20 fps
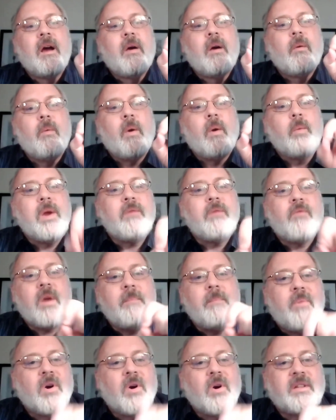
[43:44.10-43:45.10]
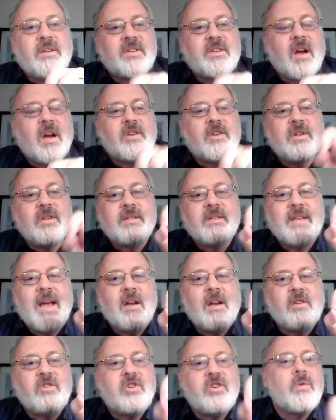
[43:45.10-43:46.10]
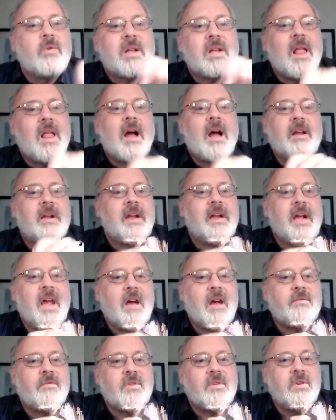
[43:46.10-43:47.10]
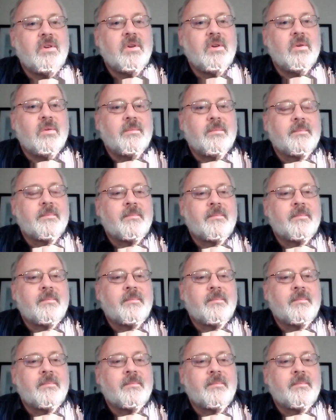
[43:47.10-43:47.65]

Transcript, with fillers: When we run book discussions at two o'clock in the afternoon,